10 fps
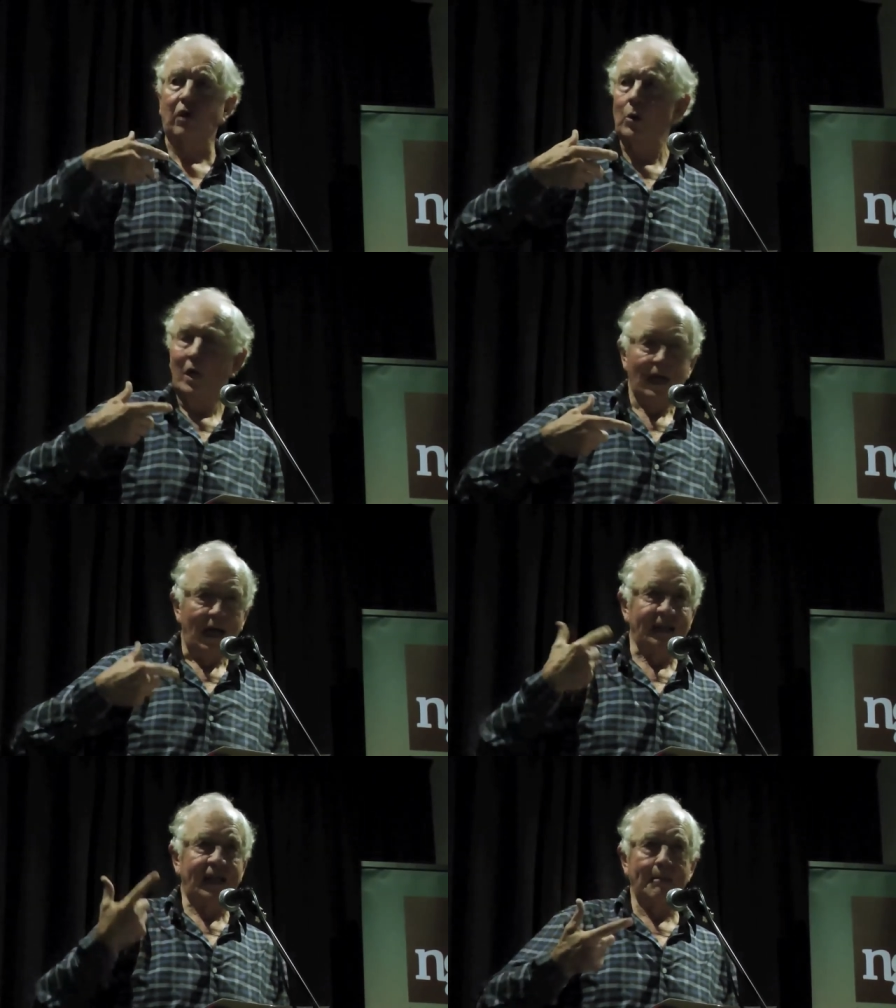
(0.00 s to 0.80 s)
wrote,
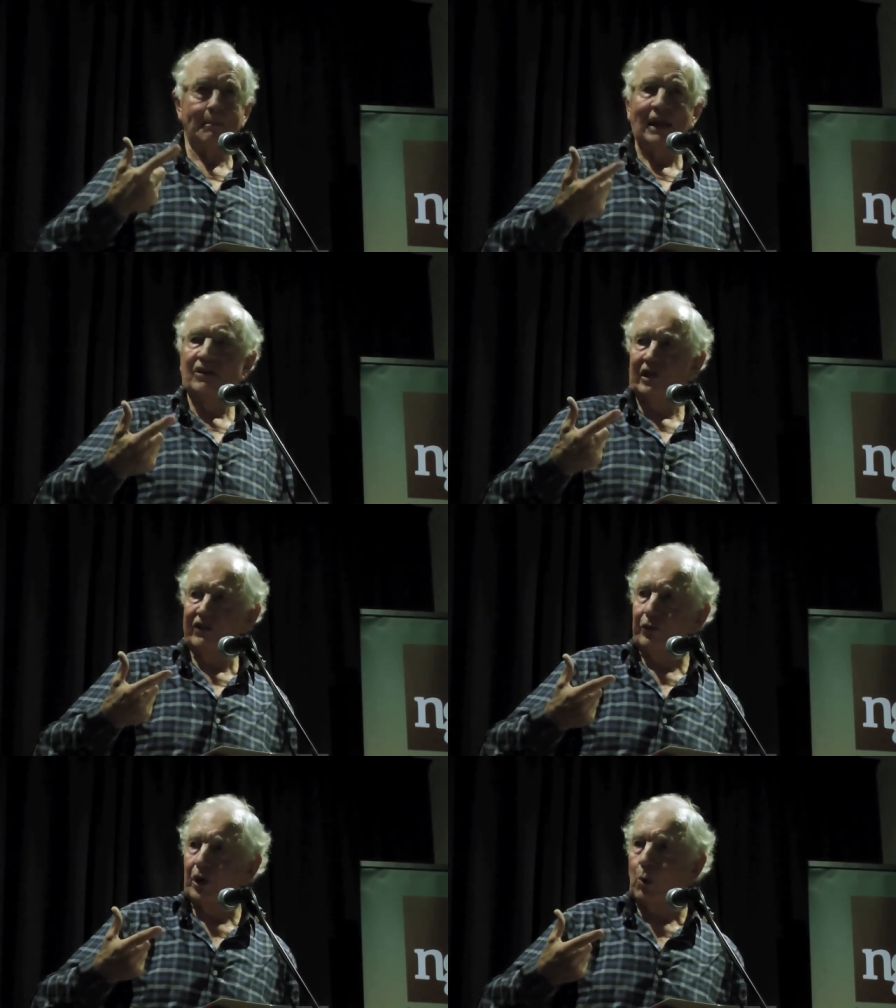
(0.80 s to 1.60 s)
at Kim
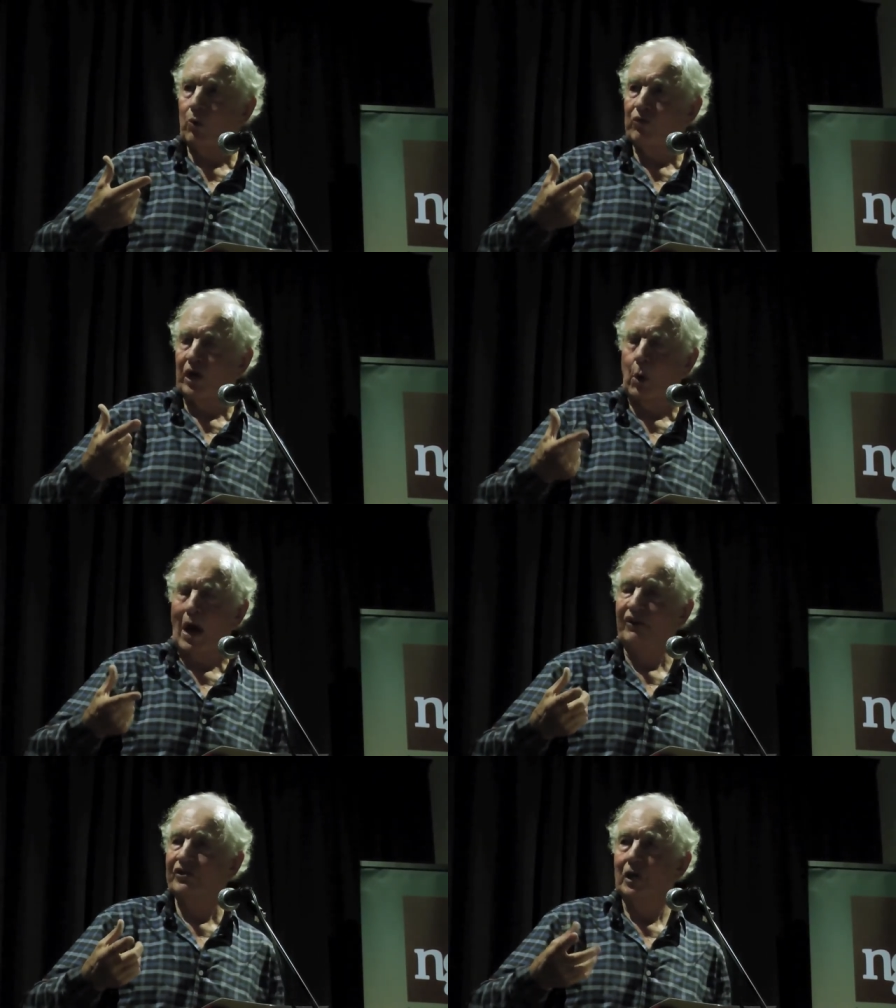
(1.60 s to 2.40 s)
Beazley's
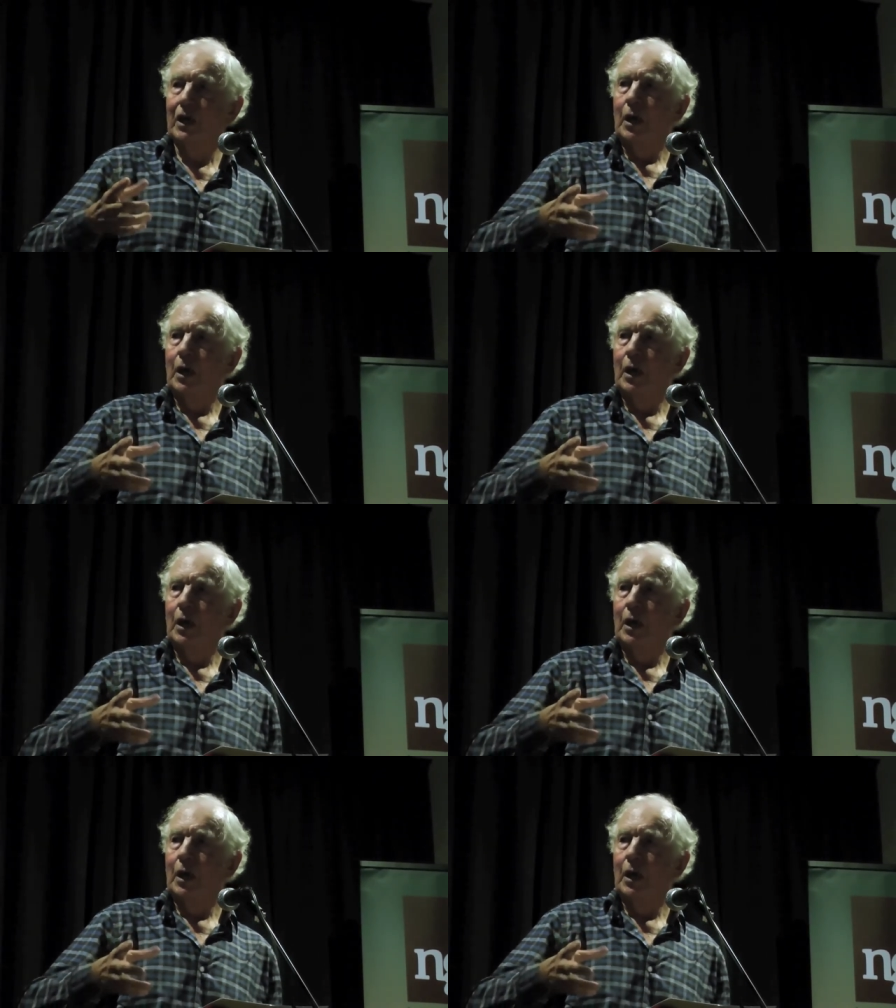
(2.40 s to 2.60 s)
request,